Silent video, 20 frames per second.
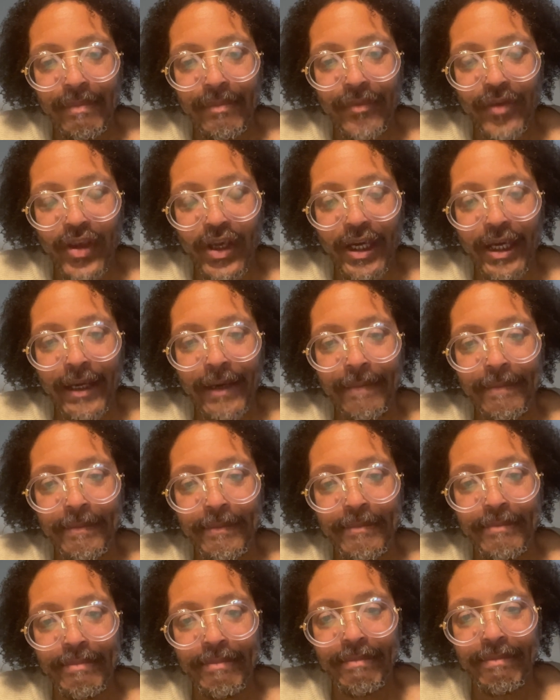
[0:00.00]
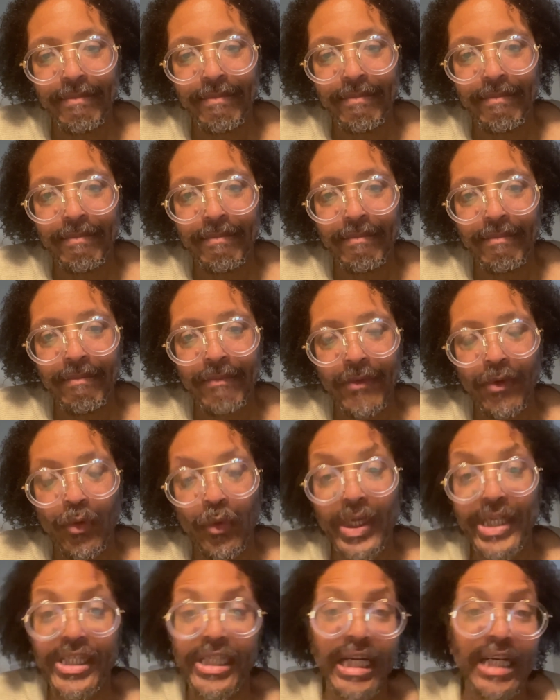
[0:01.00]
Okay?
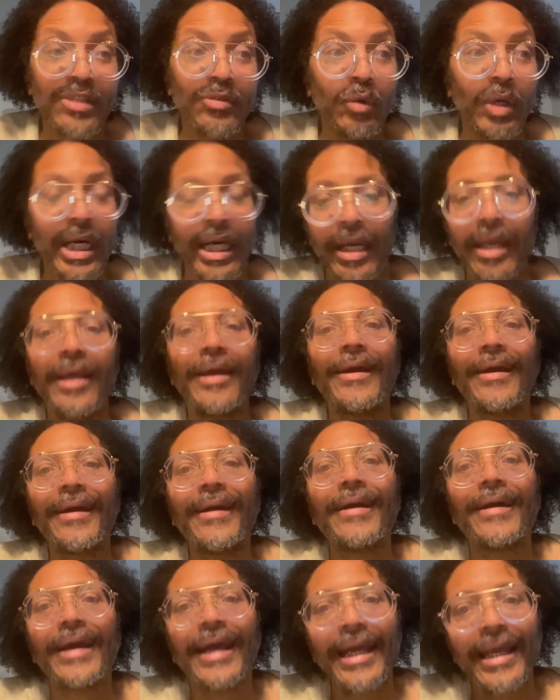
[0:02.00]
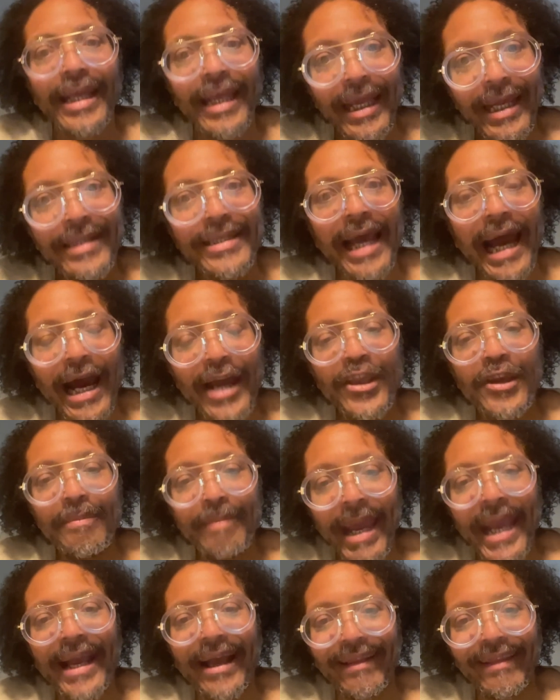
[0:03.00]
Which does what? It's how you
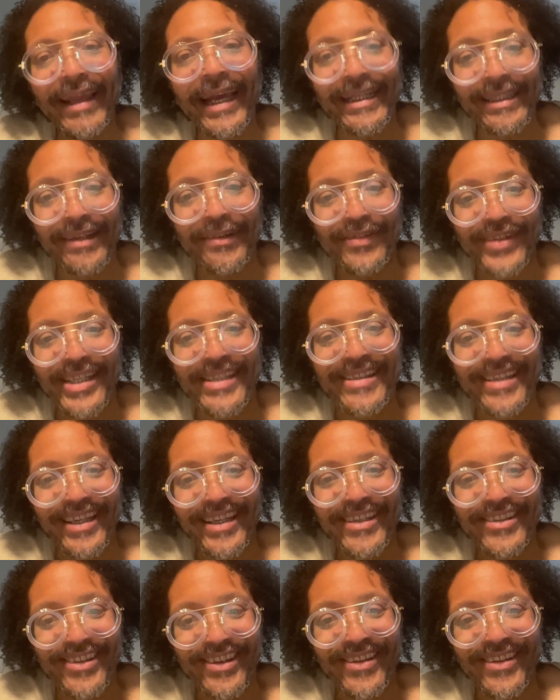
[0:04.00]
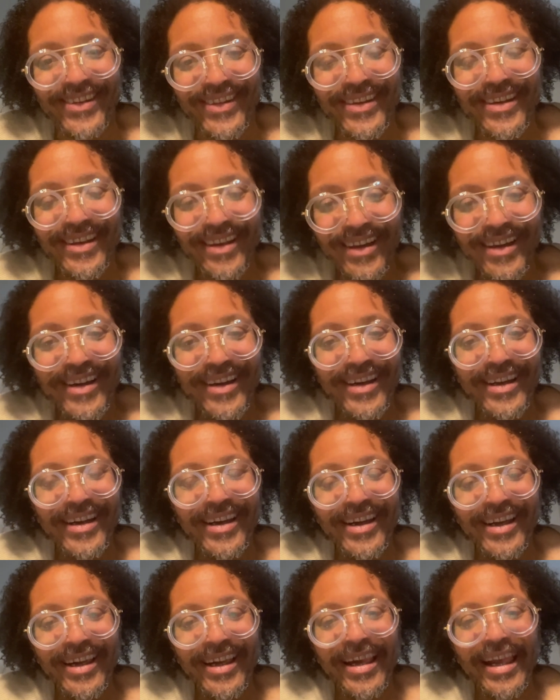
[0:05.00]
make collective decisions.
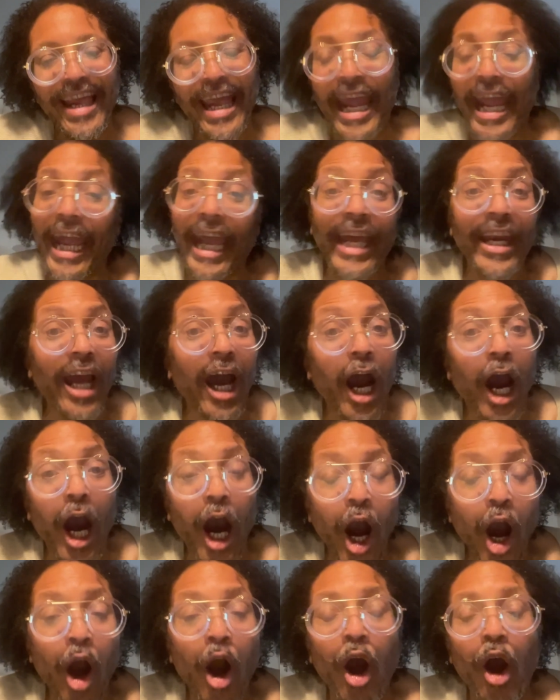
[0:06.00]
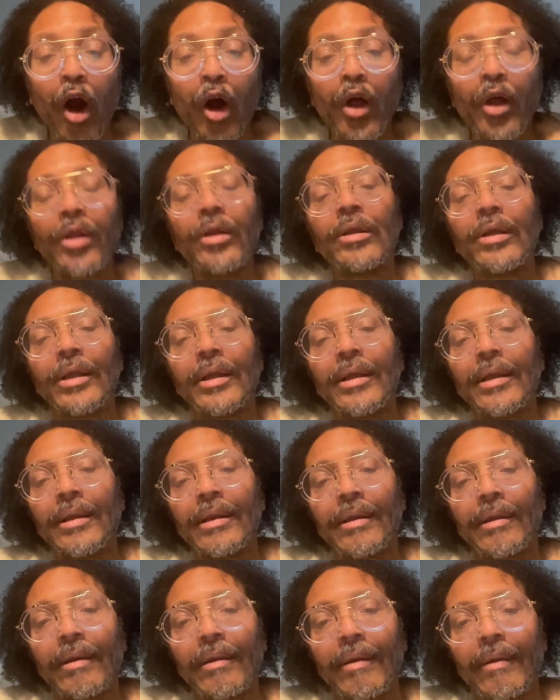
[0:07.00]
And all
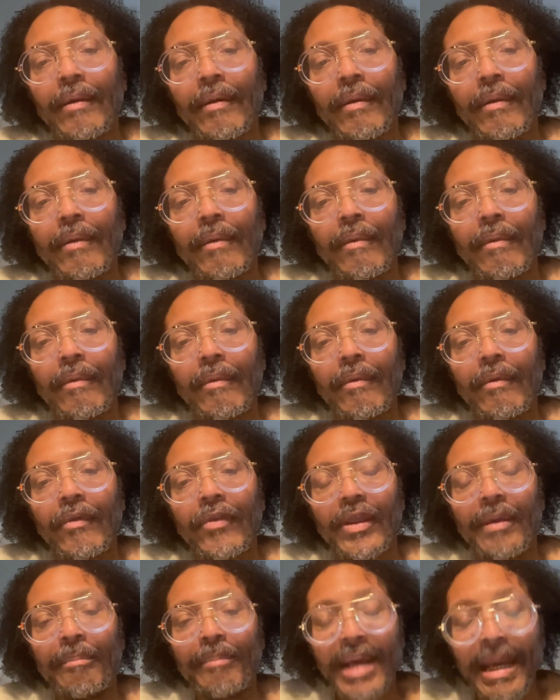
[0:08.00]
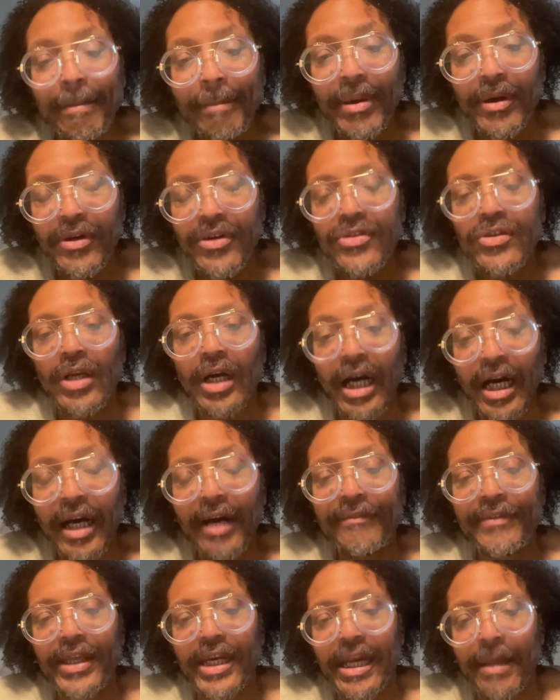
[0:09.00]
the members
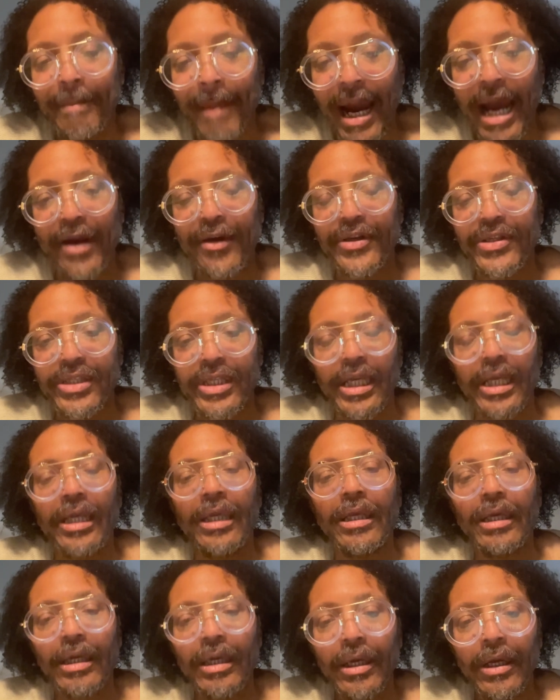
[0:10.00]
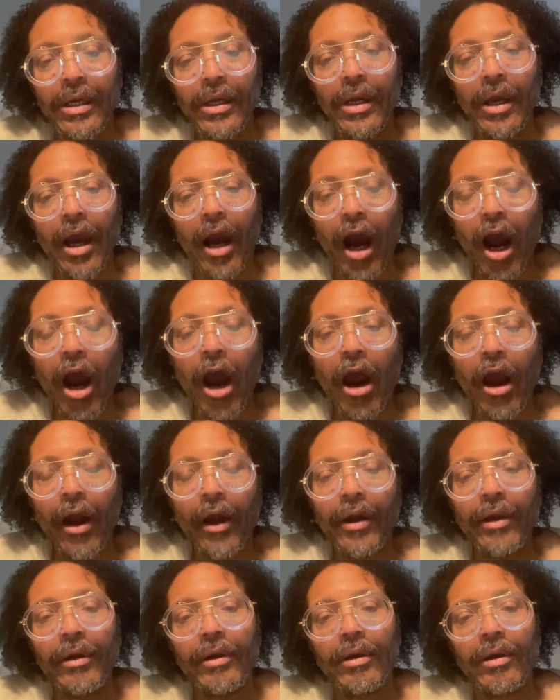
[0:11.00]
of the democracy
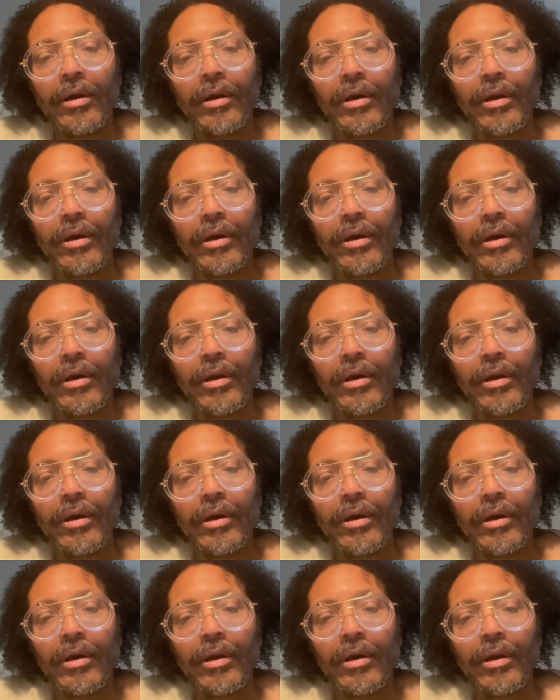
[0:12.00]
are